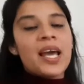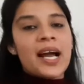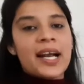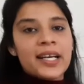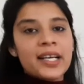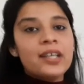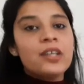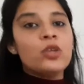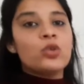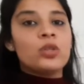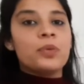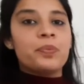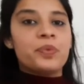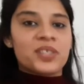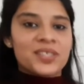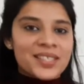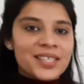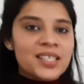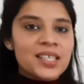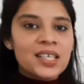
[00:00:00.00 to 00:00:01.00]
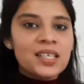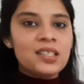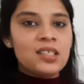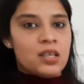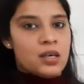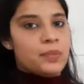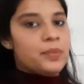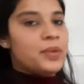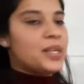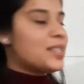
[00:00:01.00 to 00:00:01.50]
added to the preceding
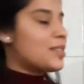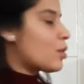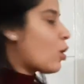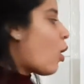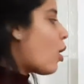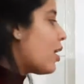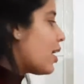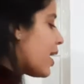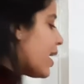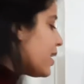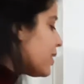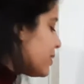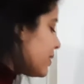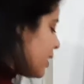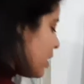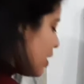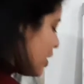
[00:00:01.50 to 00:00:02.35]
term is called as